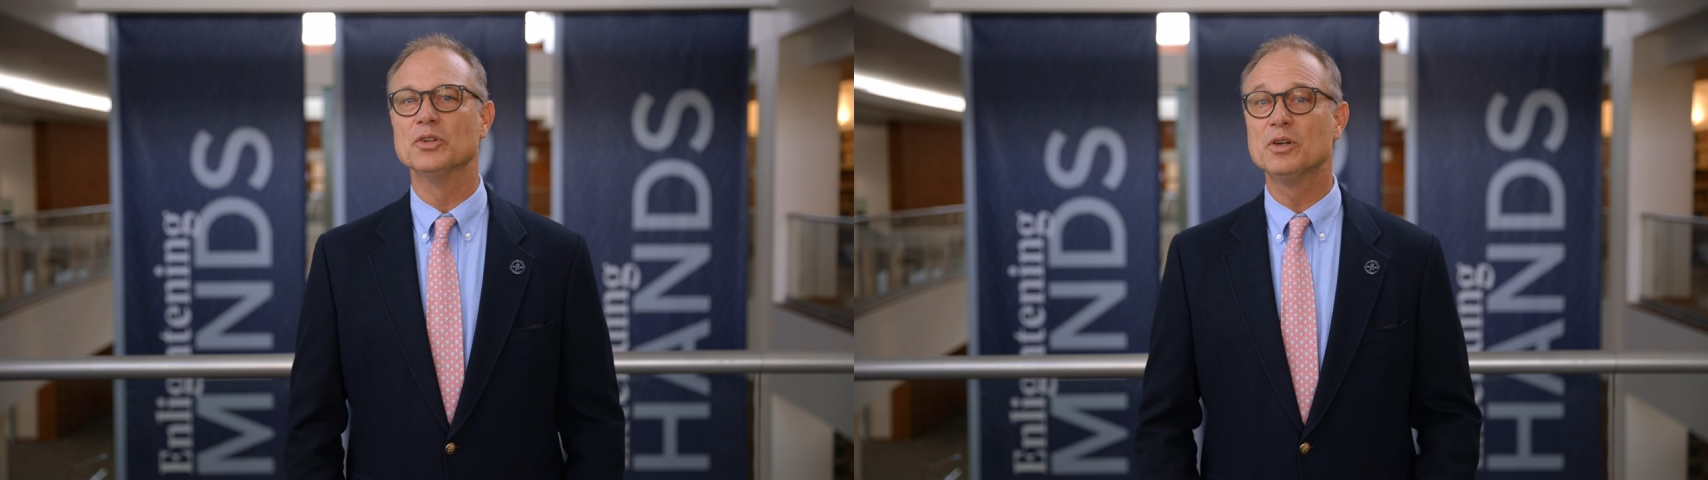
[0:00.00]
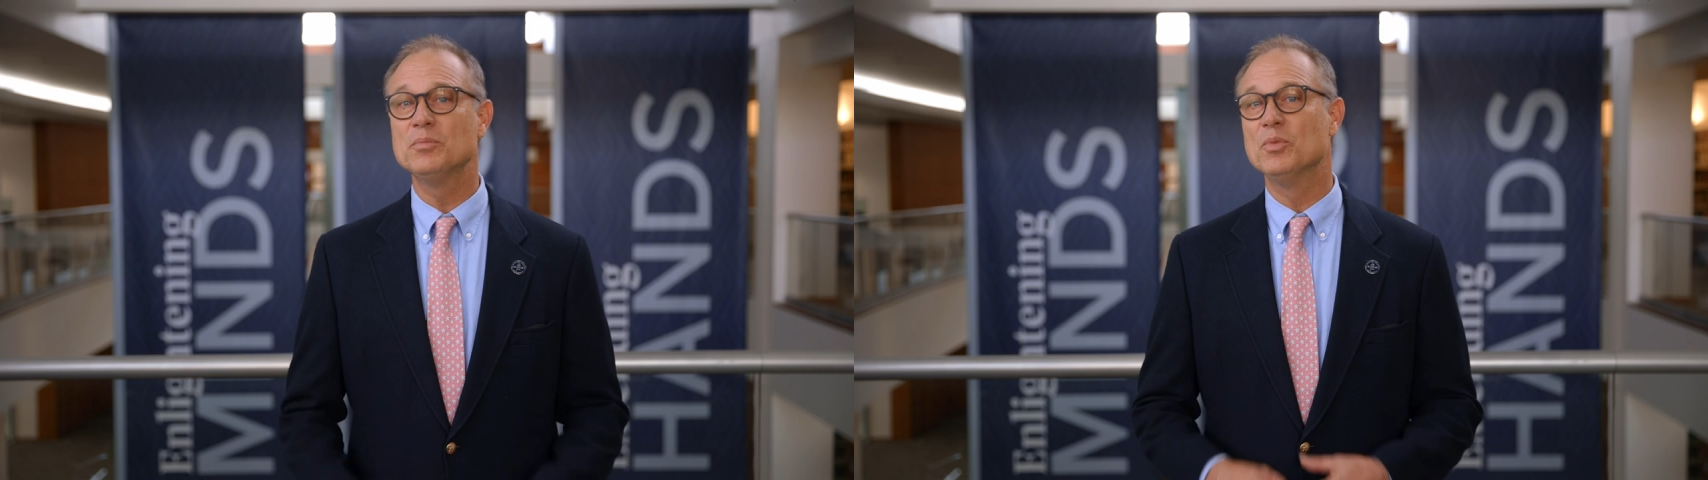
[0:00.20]

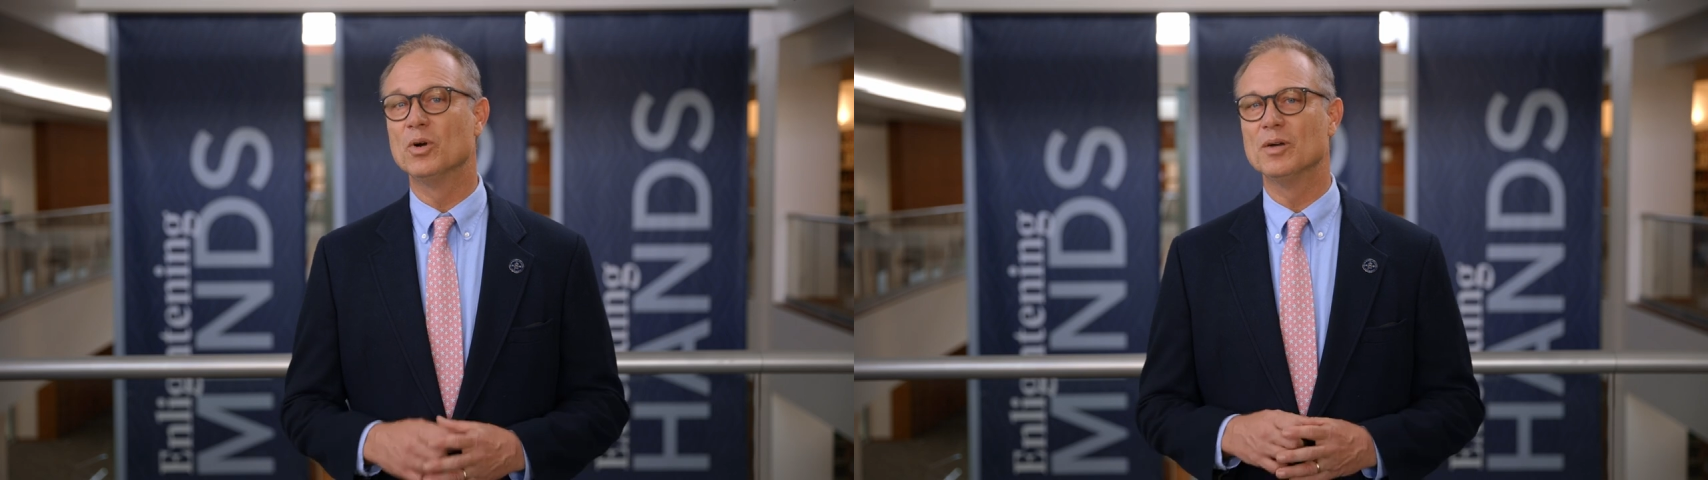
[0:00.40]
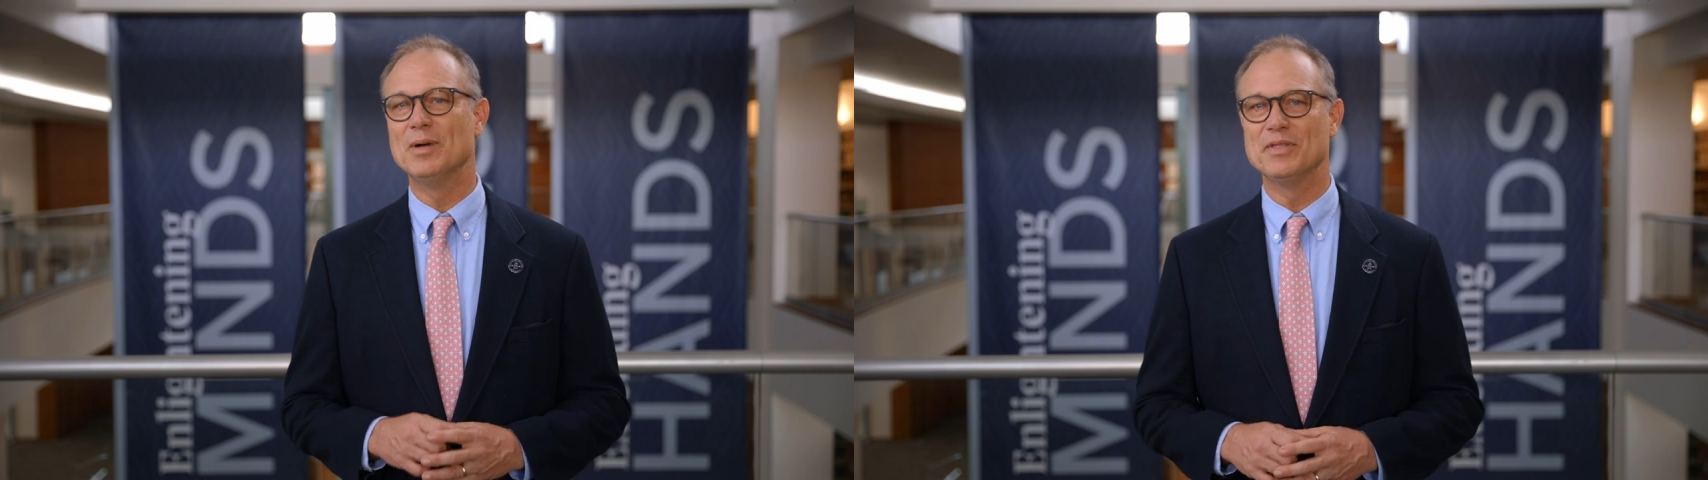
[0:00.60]
To learn
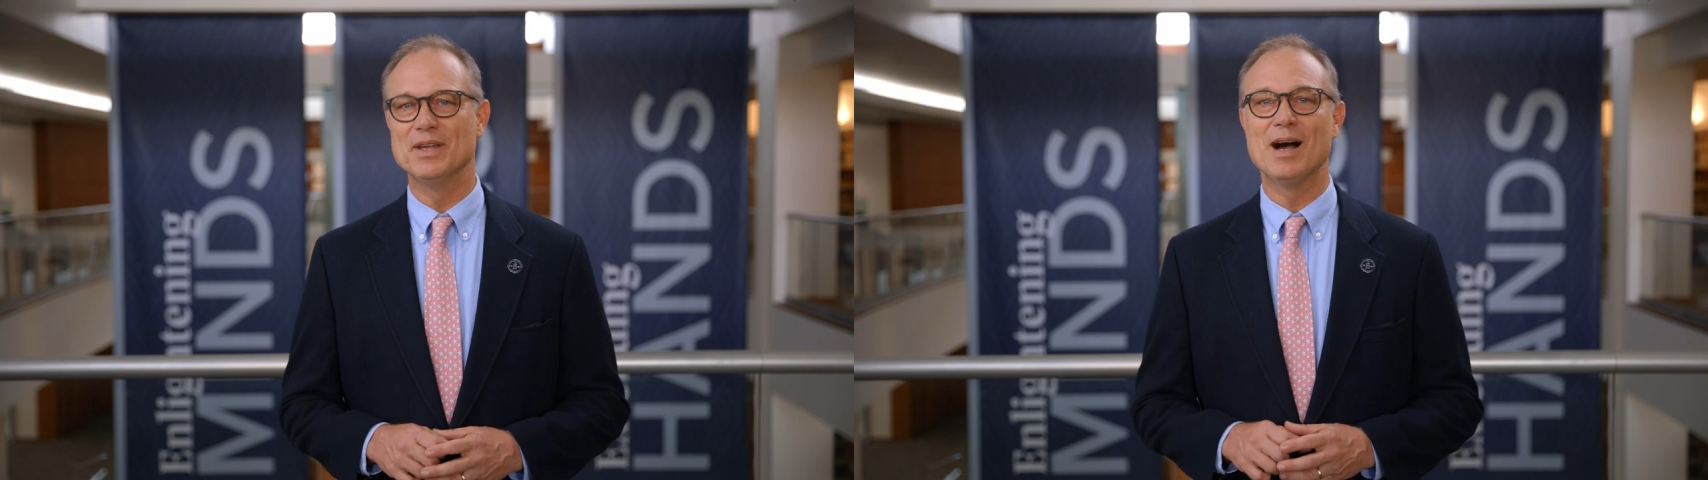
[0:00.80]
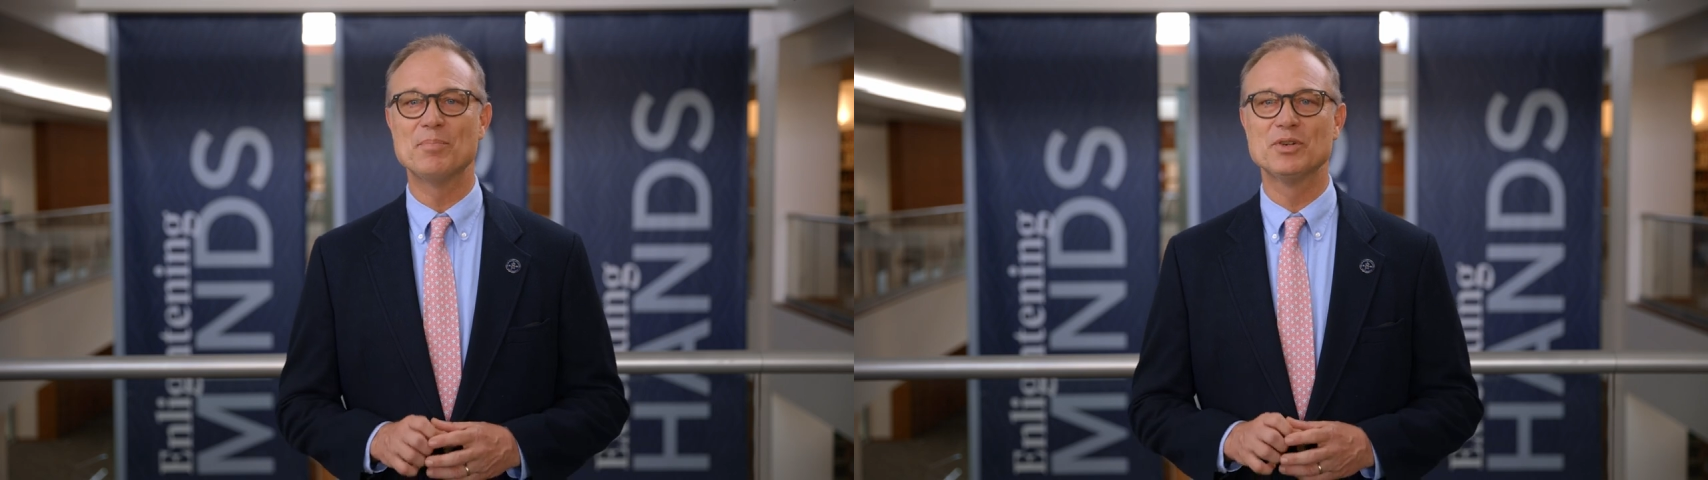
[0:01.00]
more about
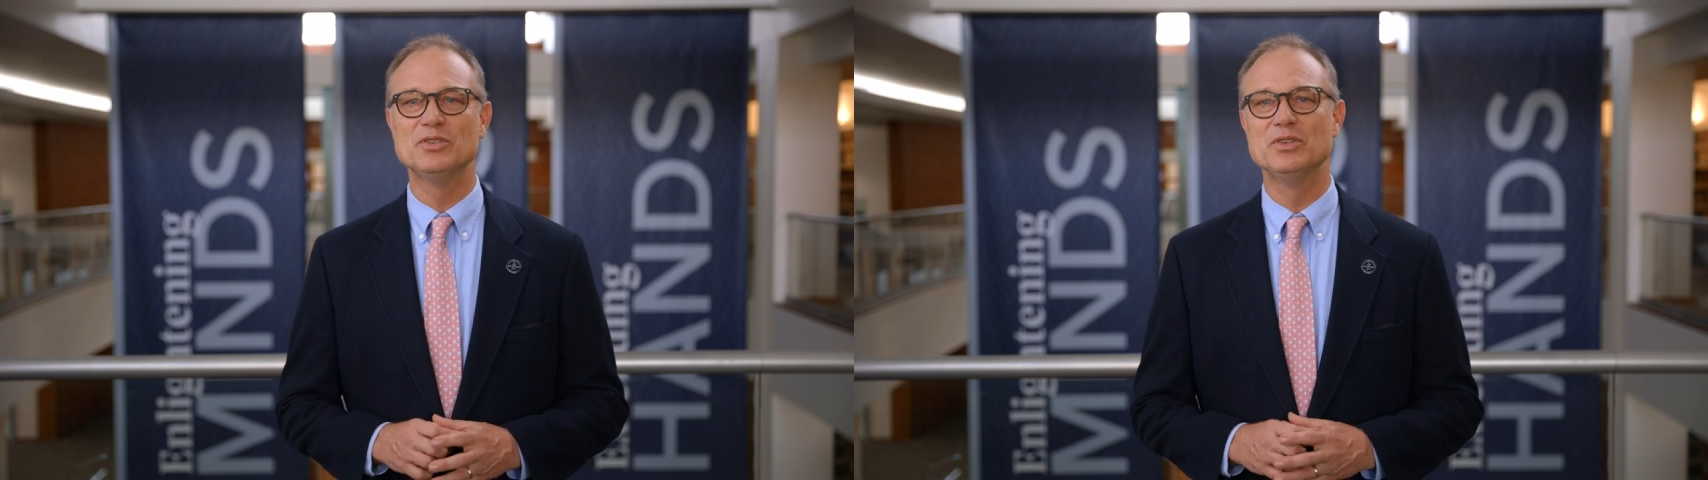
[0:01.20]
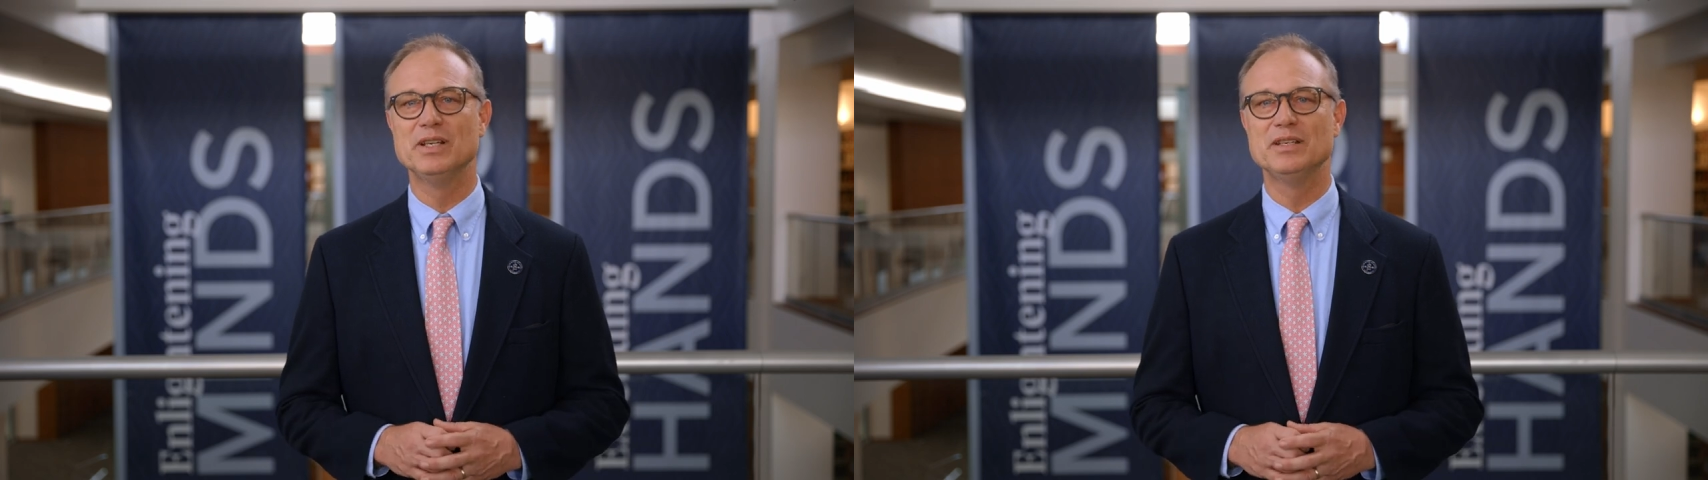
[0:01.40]
the
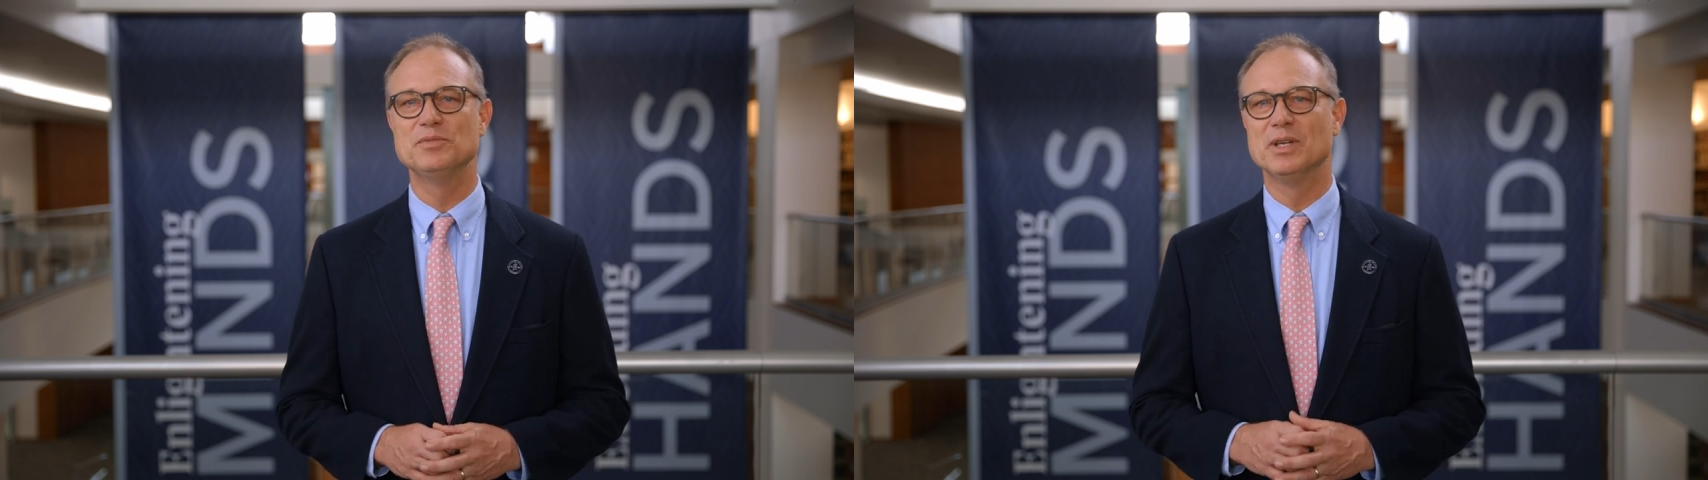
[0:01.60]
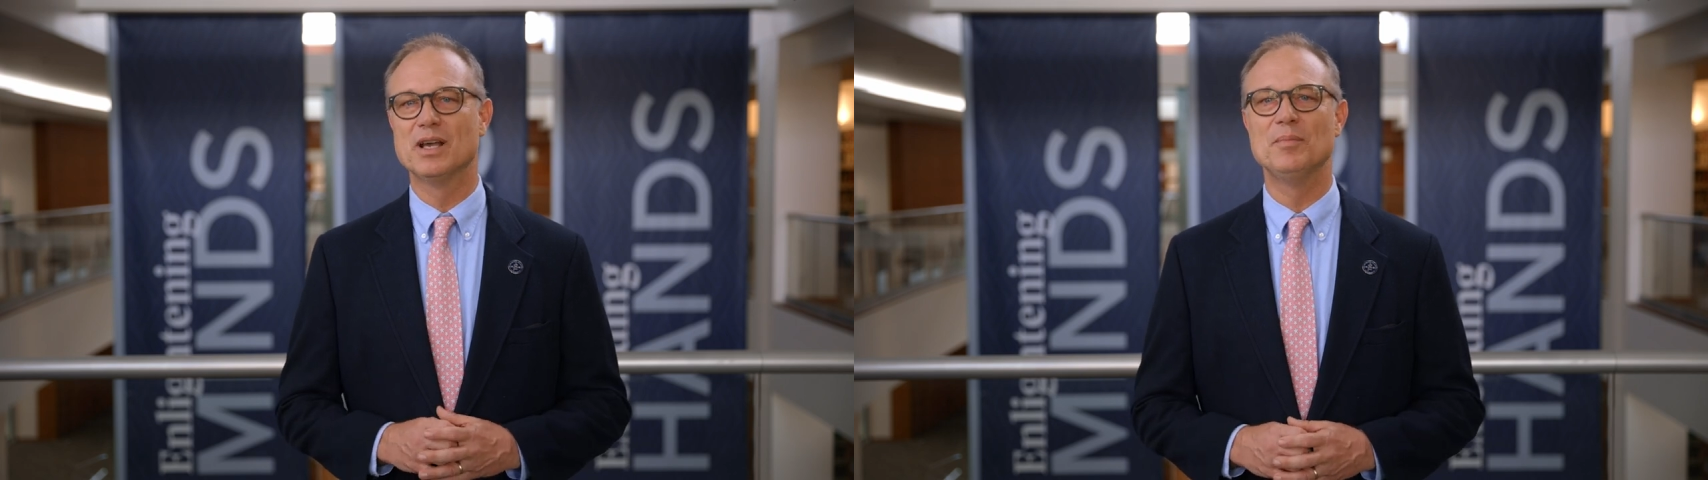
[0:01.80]
opportunity
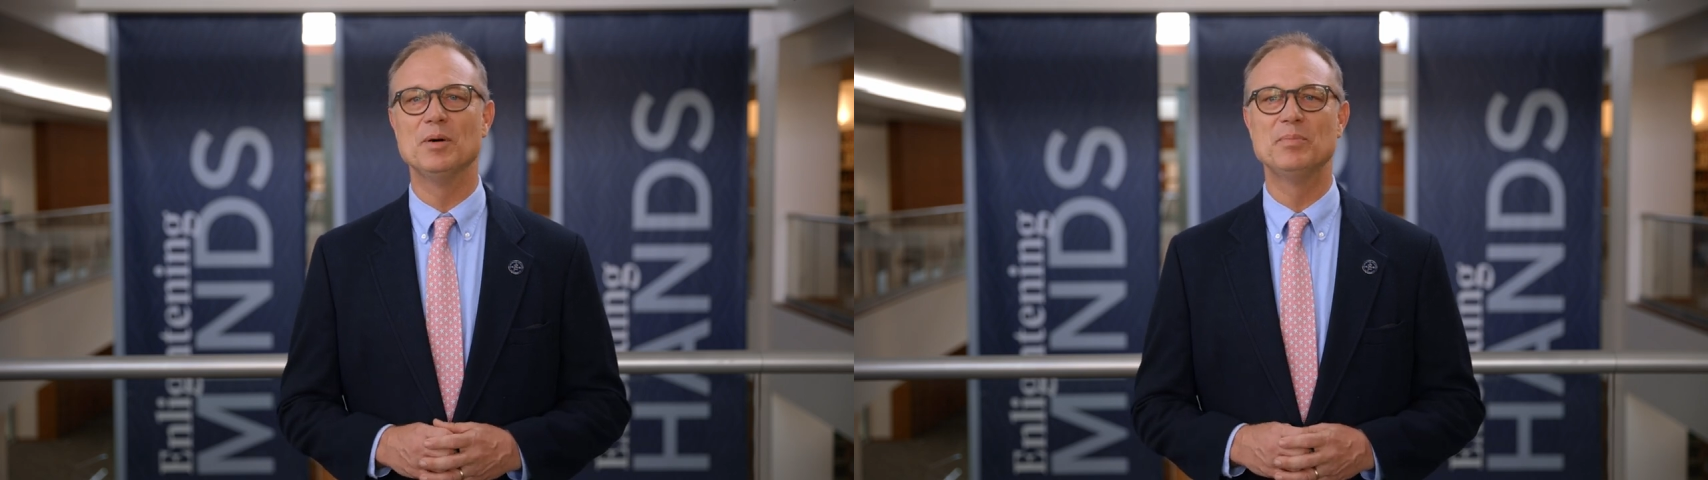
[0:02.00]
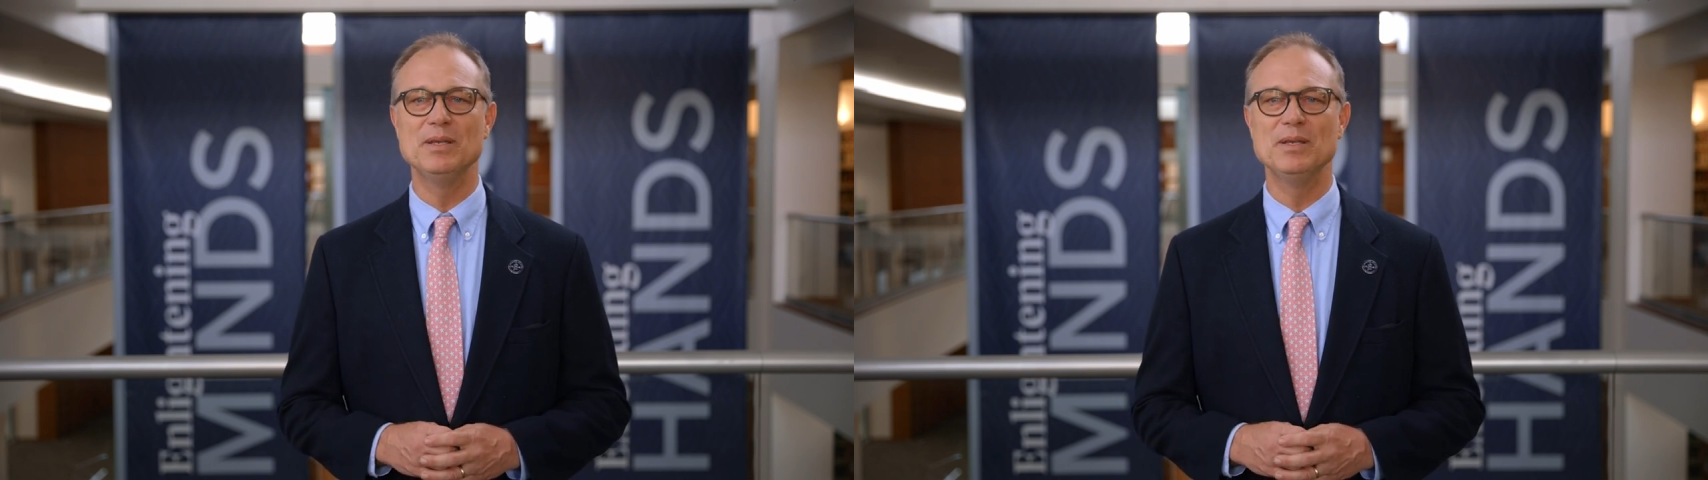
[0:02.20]
to become a